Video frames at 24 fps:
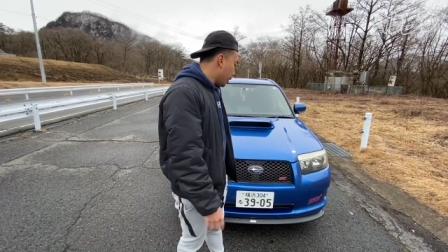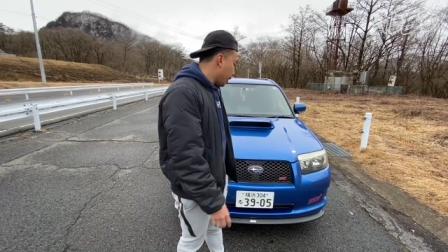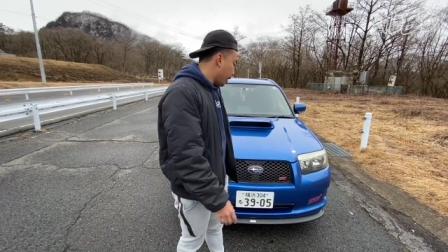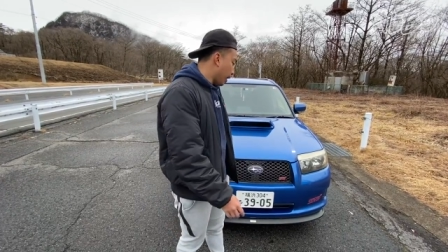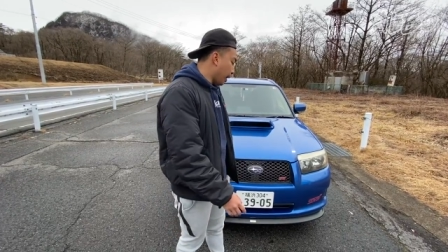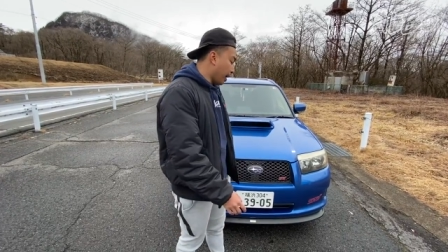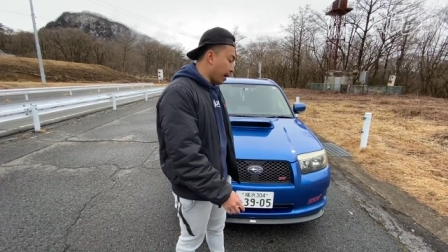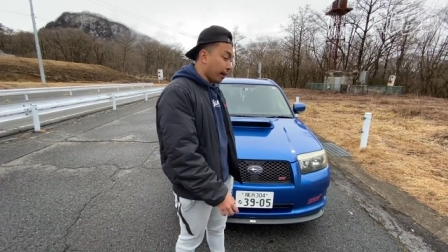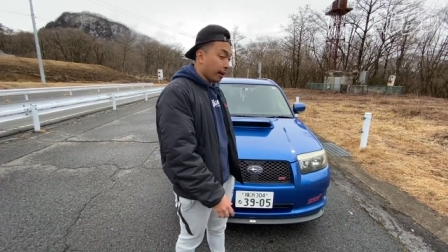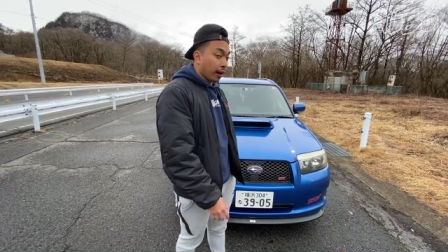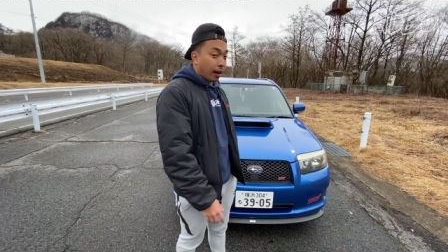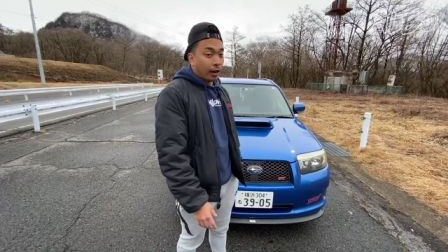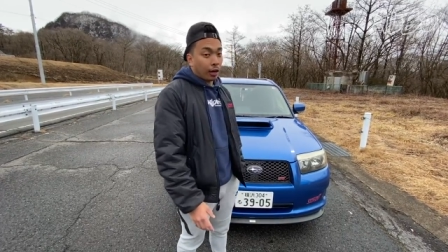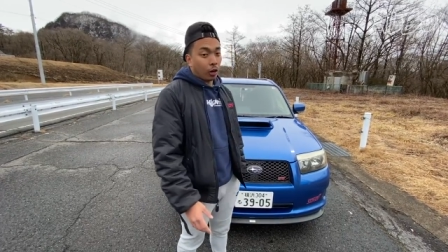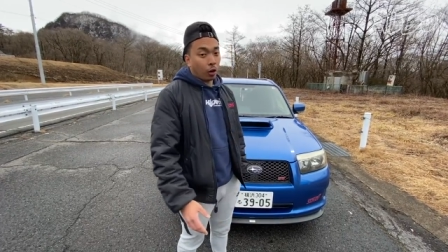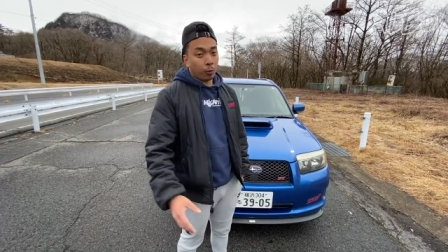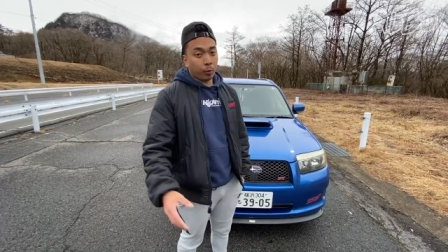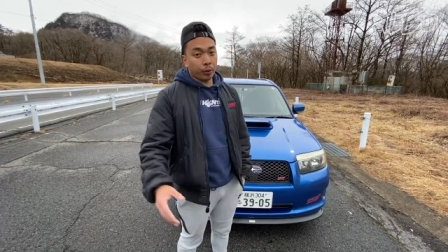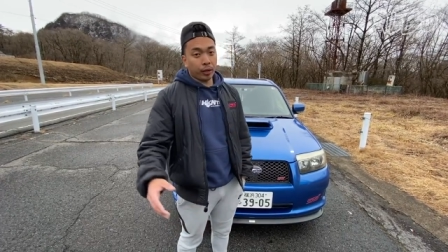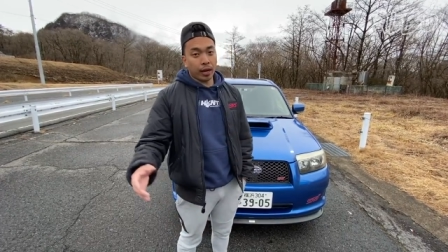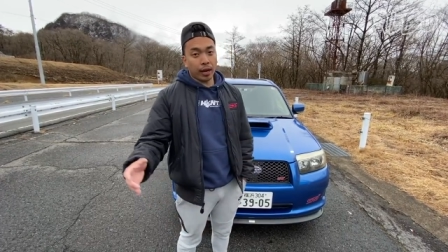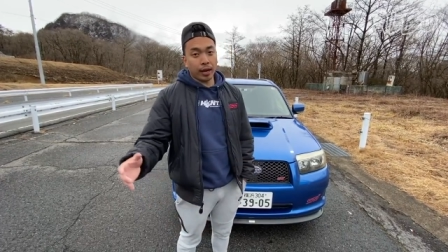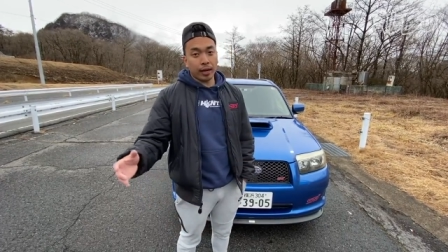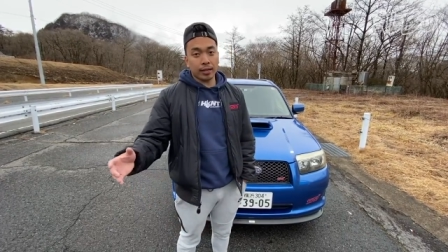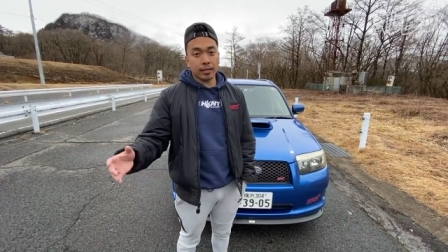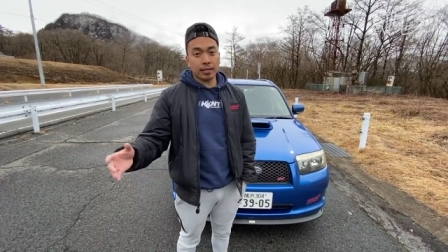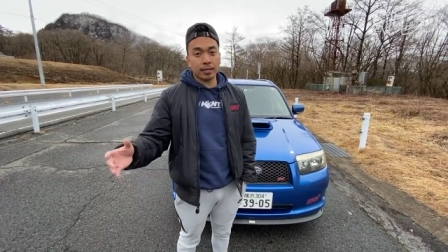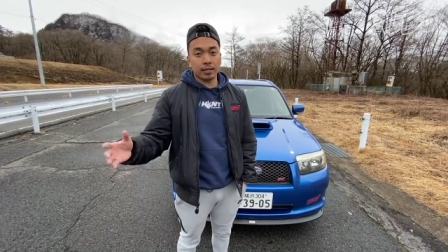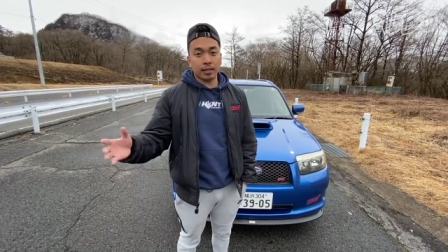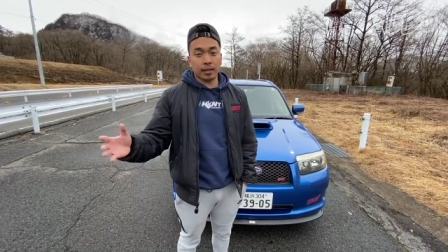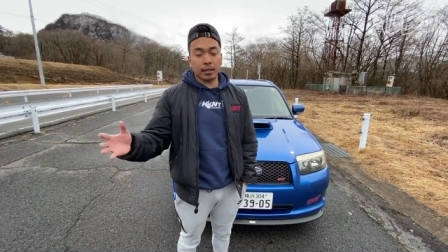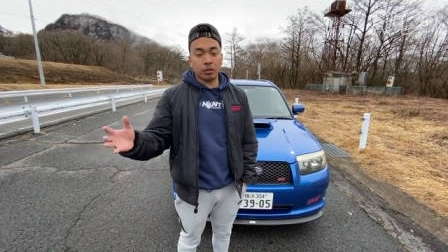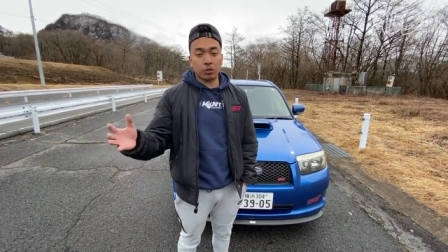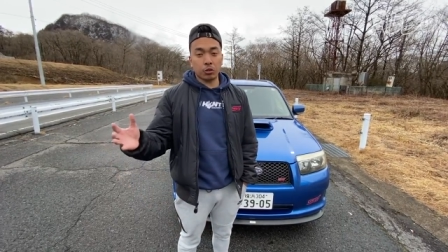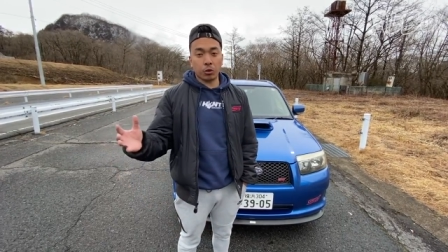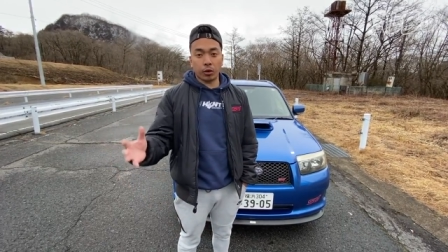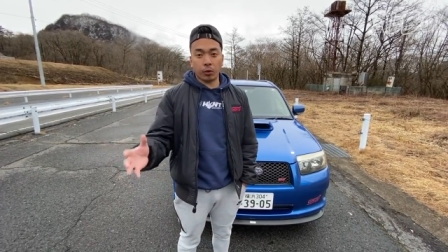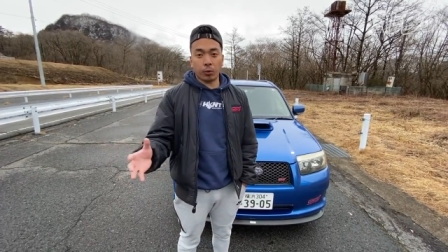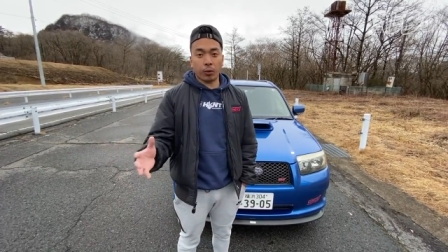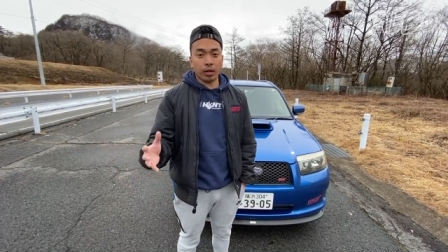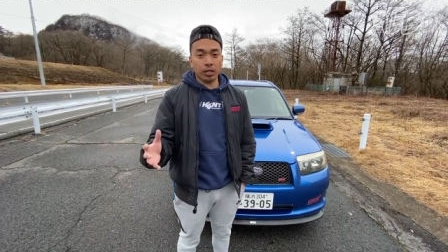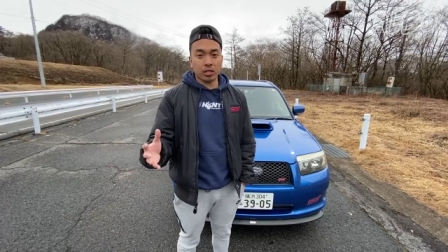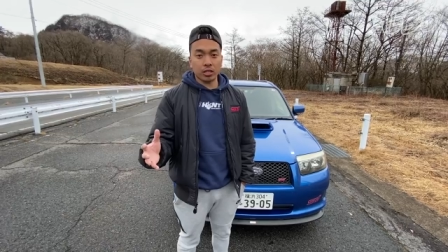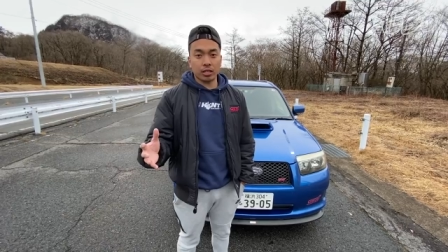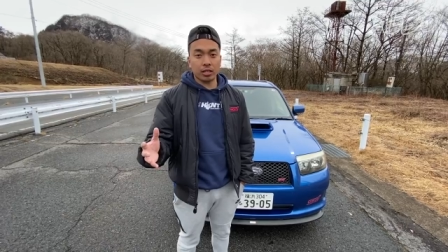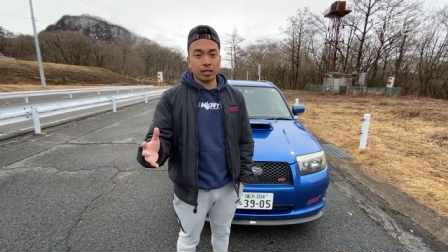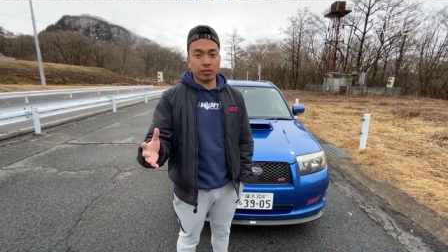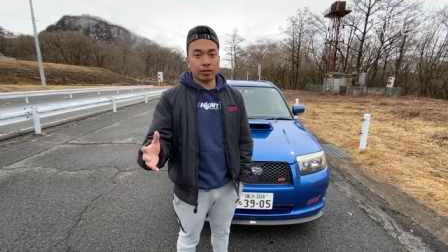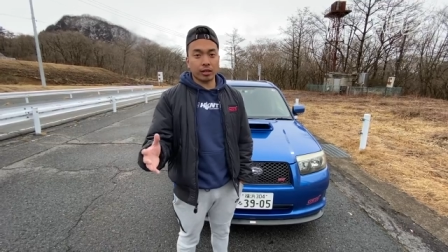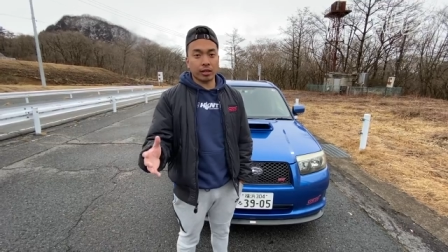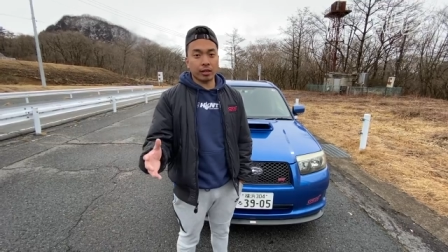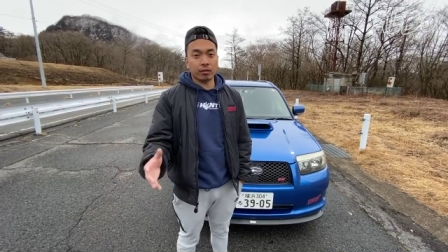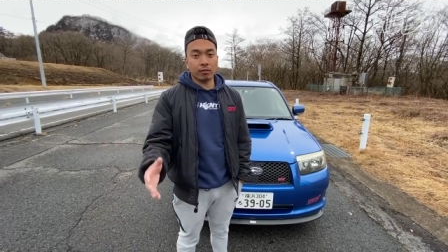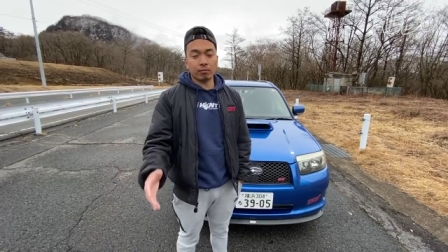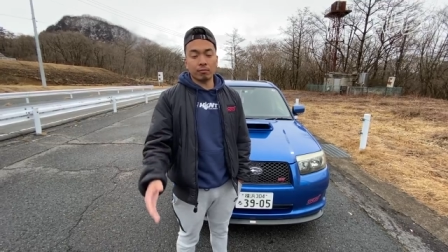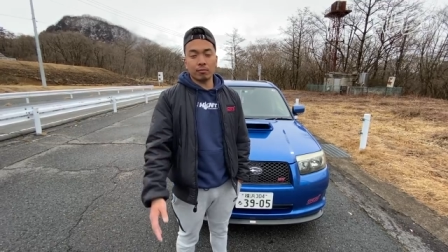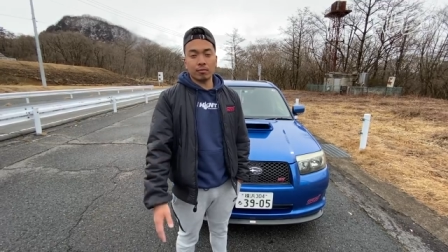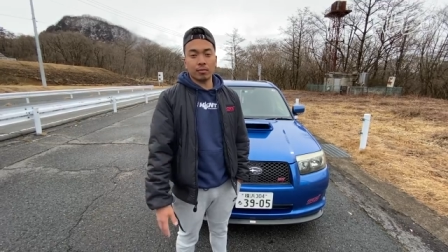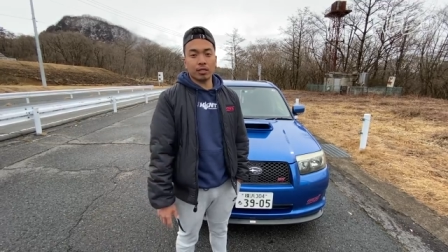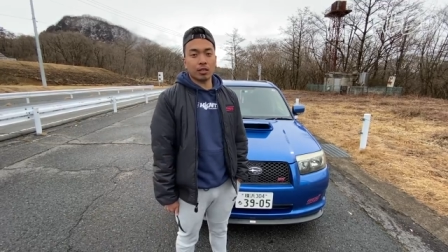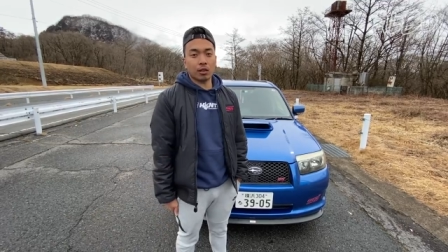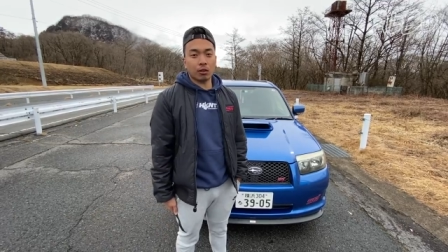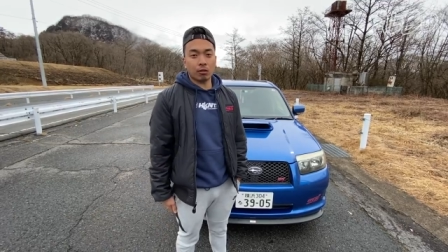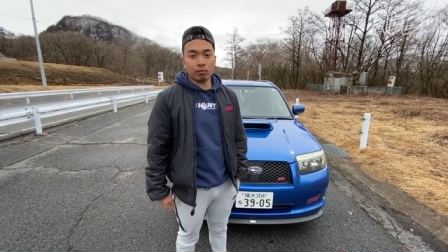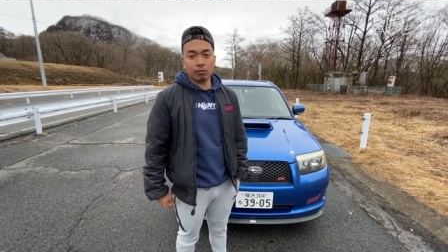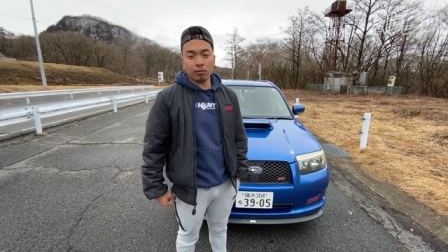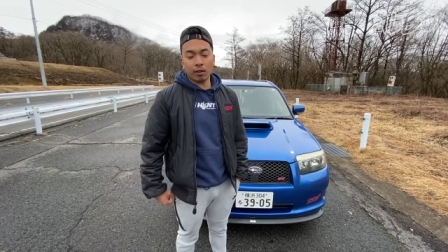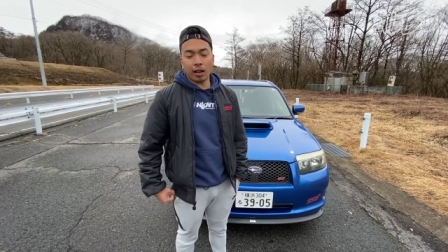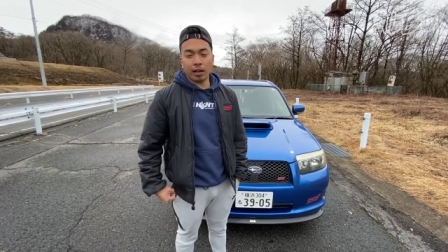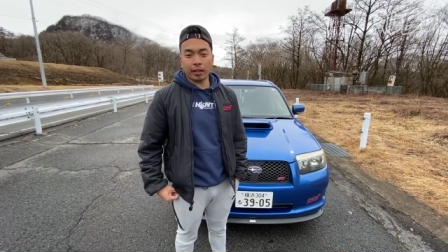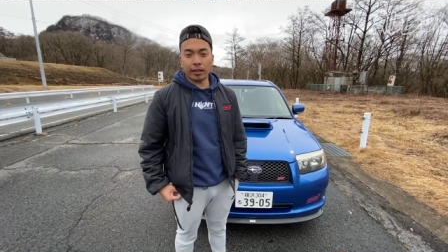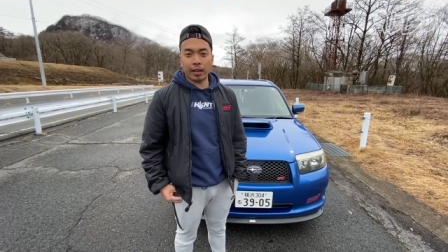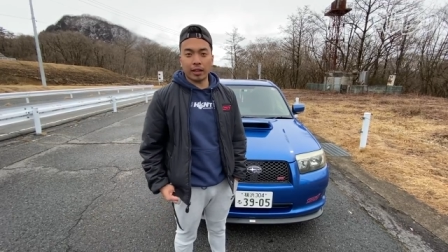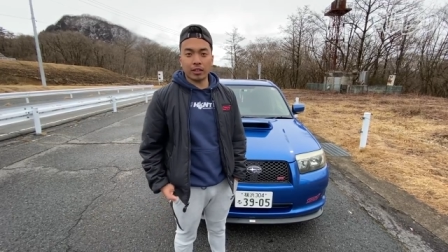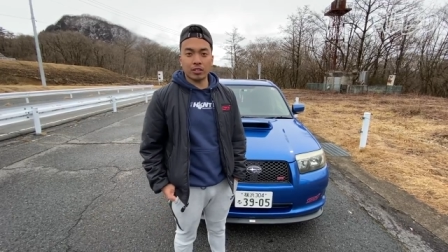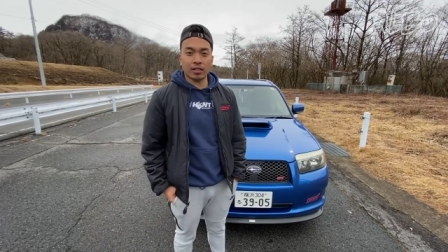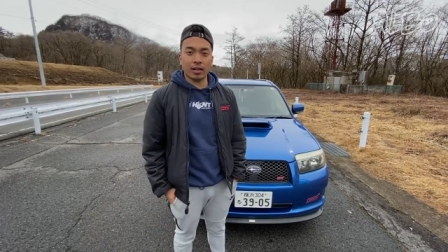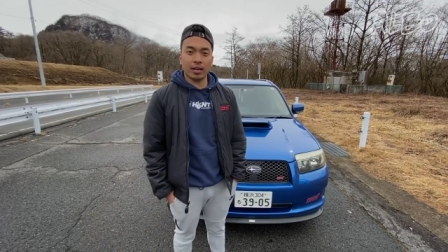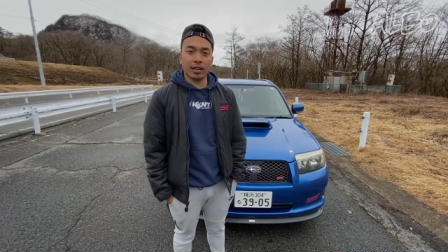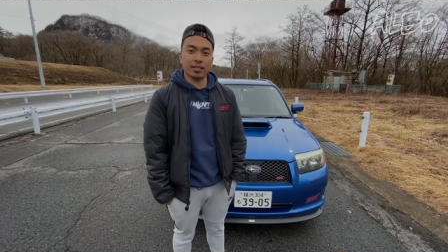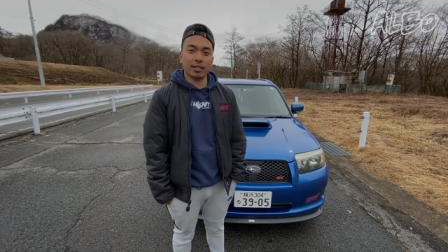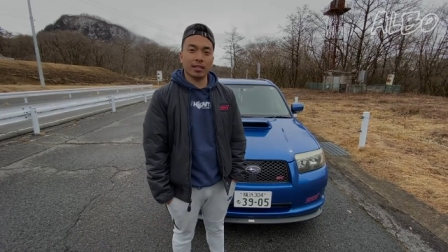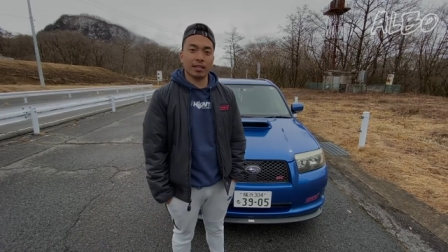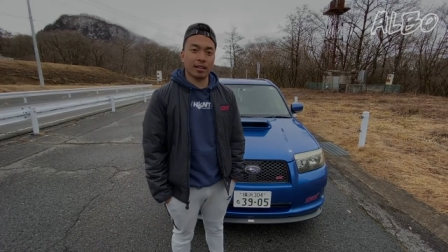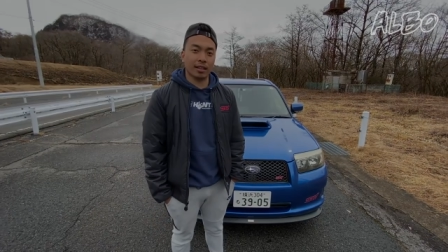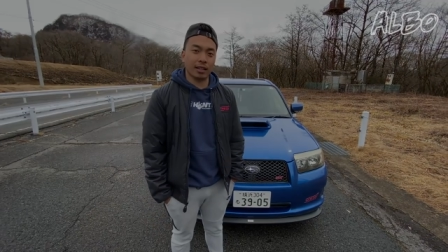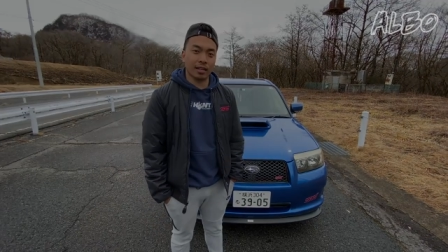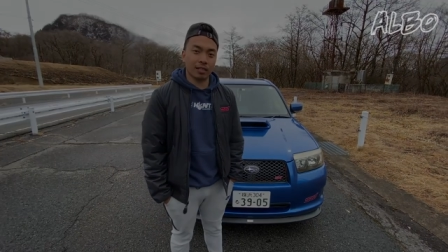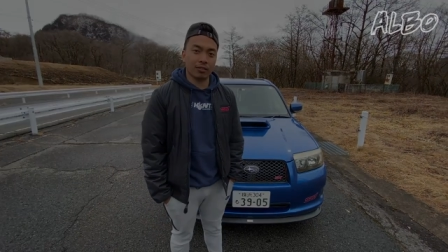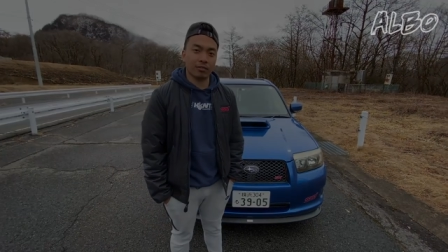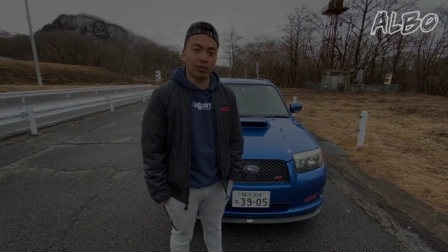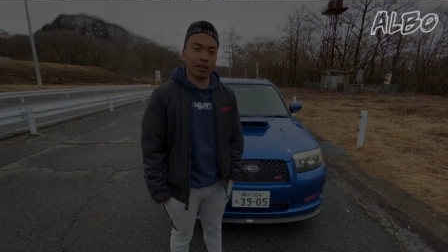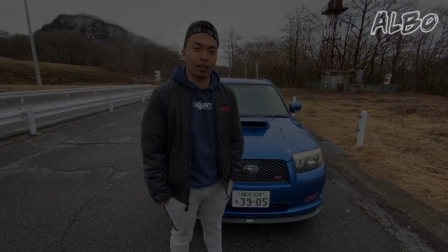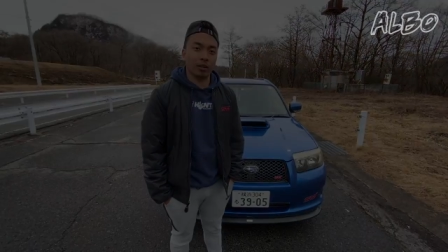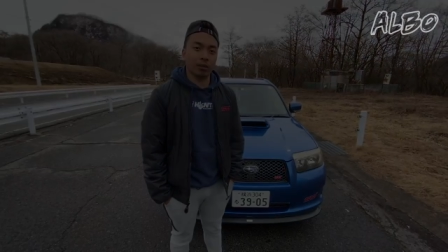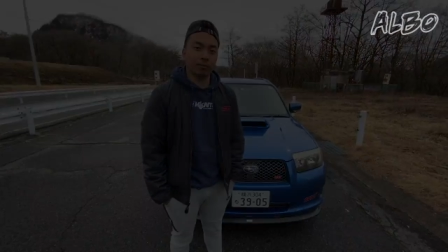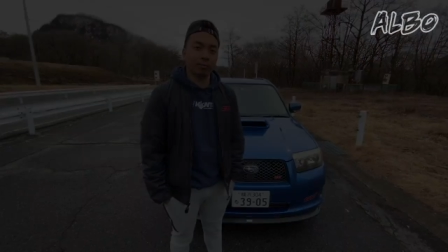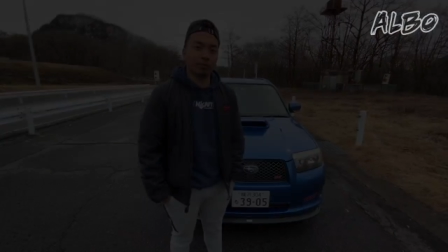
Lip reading: And I hope you guys enjoyed watching this video. So I'll catch you guys in the next video.